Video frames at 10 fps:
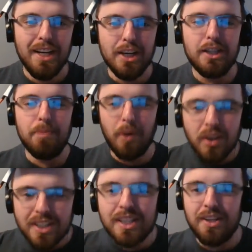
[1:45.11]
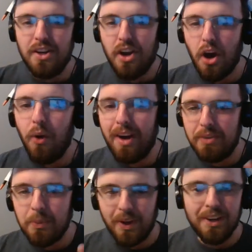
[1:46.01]
You're supposed to know
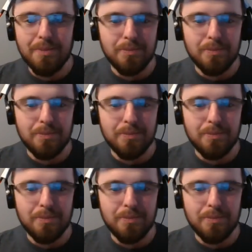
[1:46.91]
everyone